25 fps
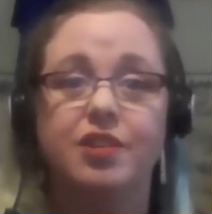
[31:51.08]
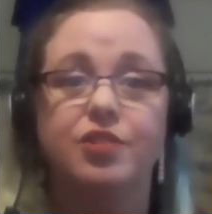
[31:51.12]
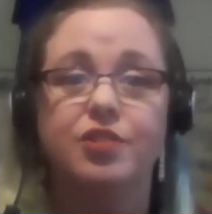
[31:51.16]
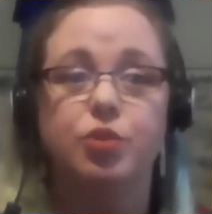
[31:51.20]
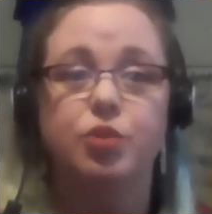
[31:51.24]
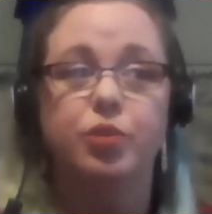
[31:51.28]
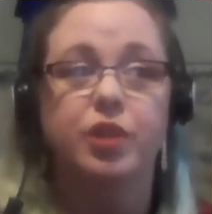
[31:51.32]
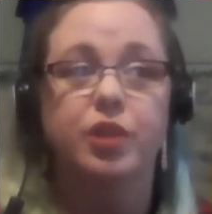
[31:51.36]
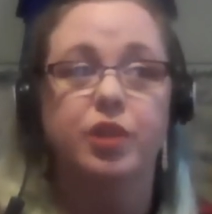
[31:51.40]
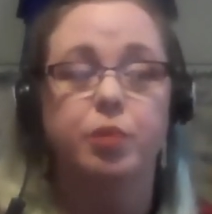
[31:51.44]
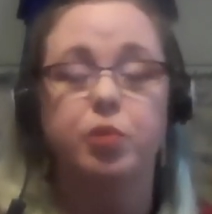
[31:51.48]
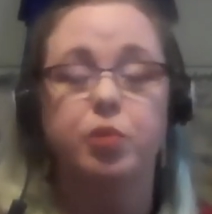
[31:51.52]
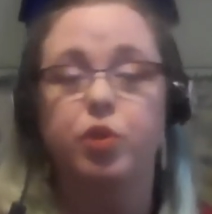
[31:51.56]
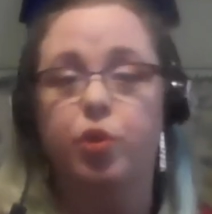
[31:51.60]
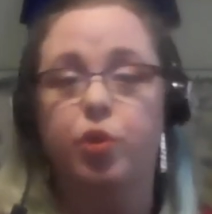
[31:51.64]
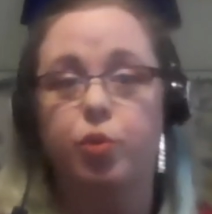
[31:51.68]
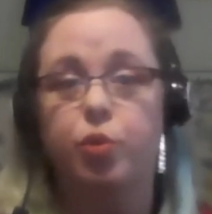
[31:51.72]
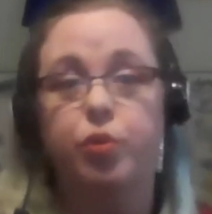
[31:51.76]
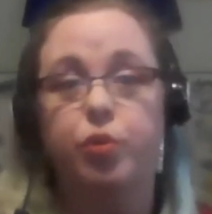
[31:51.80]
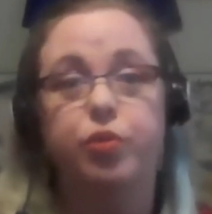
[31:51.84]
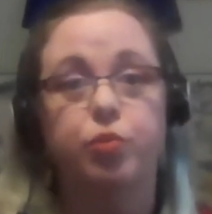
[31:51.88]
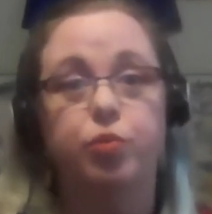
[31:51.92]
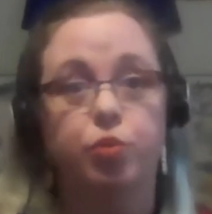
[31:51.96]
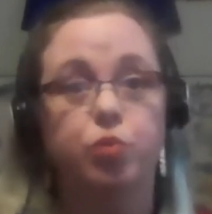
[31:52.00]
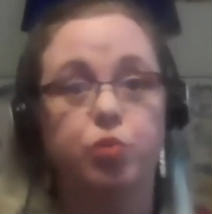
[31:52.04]
So they will
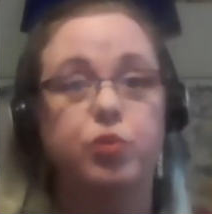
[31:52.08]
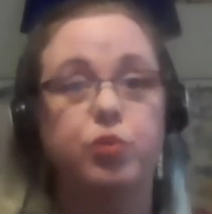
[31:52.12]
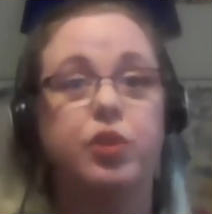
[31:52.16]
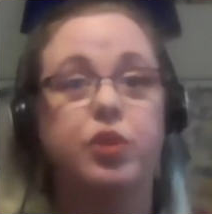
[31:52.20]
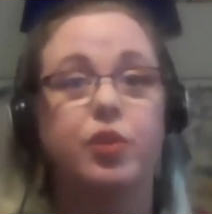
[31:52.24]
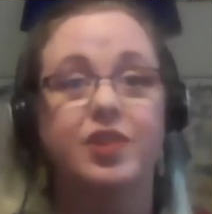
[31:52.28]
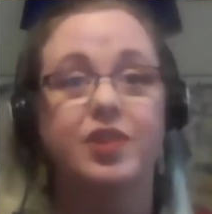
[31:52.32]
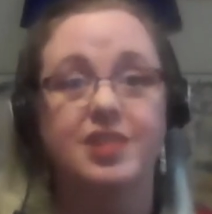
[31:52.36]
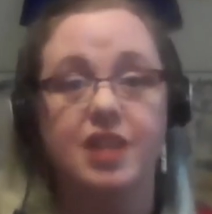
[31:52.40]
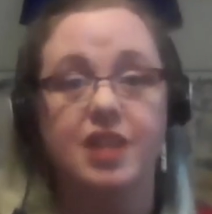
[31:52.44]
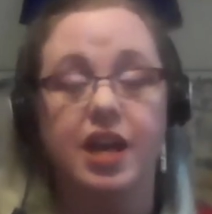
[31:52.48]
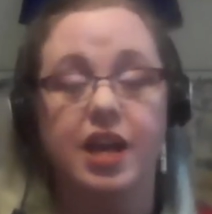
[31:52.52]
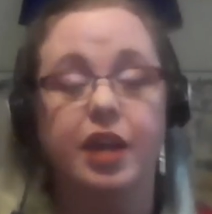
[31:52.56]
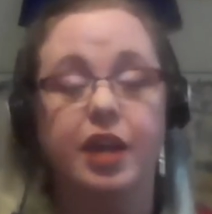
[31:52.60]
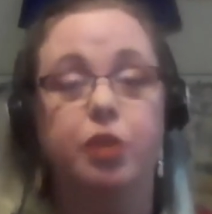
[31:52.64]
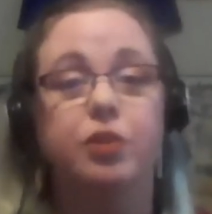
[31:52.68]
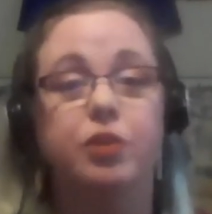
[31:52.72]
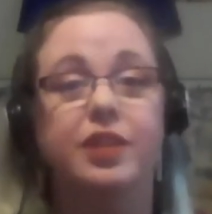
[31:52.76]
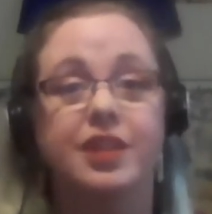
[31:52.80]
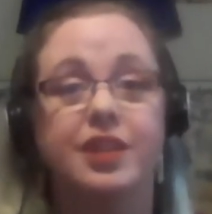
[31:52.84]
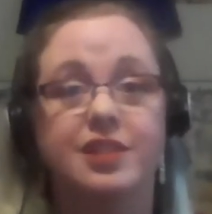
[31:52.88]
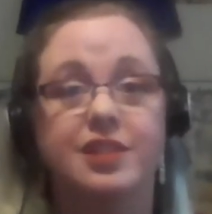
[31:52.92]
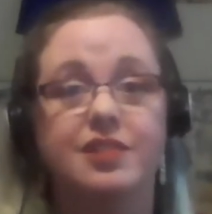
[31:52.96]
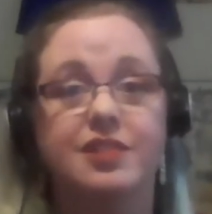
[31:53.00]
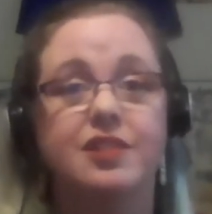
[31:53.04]
go through their entire
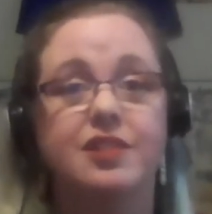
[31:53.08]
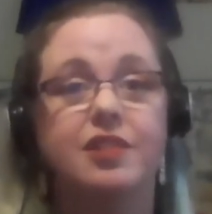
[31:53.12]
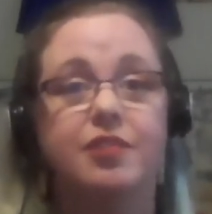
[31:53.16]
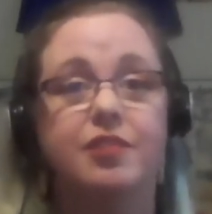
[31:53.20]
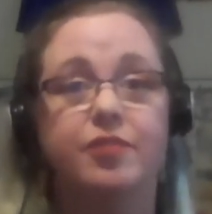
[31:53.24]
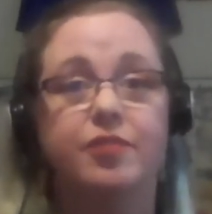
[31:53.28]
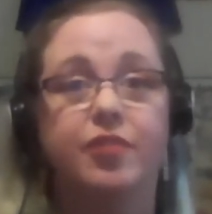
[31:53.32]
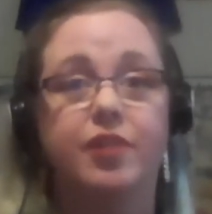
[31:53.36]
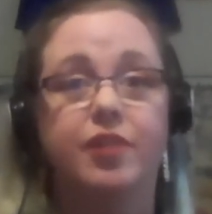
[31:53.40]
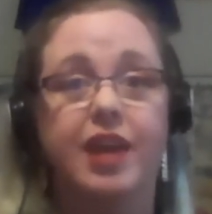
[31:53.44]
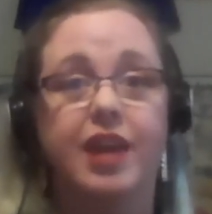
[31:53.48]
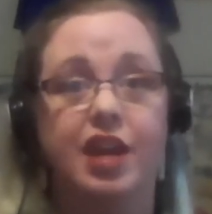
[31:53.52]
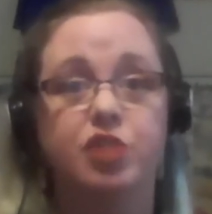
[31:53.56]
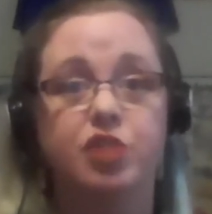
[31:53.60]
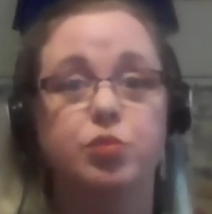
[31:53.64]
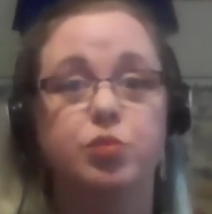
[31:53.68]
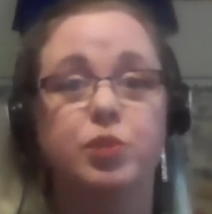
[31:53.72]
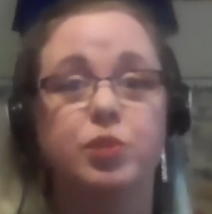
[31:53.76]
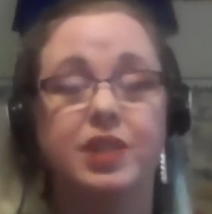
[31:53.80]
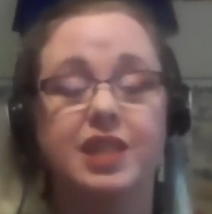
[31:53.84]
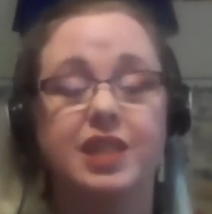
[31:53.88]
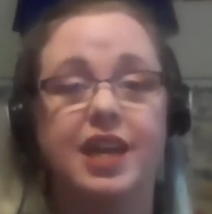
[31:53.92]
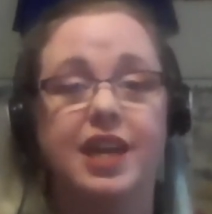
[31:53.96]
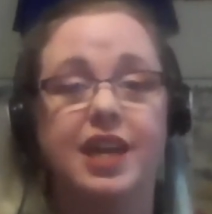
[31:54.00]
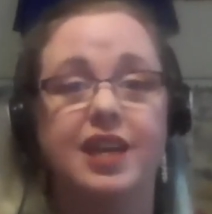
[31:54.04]
list of
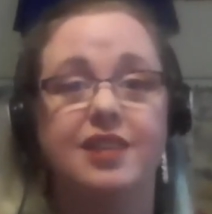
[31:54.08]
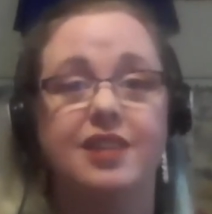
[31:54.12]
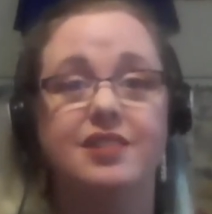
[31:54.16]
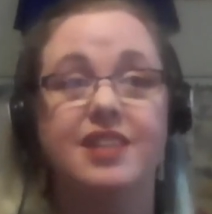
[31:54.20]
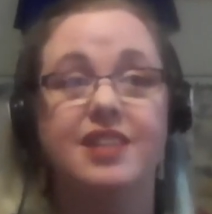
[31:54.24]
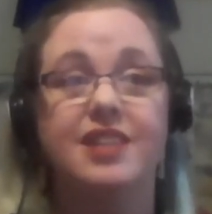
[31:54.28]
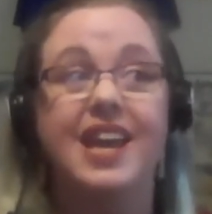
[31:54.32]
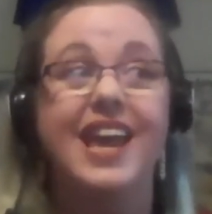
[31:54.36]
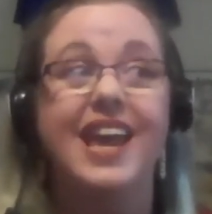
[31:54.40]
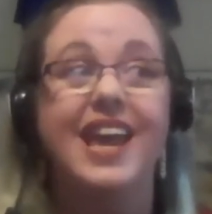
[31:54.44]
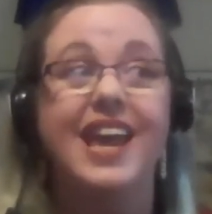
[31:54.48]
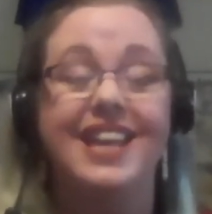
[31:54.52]
casual EAs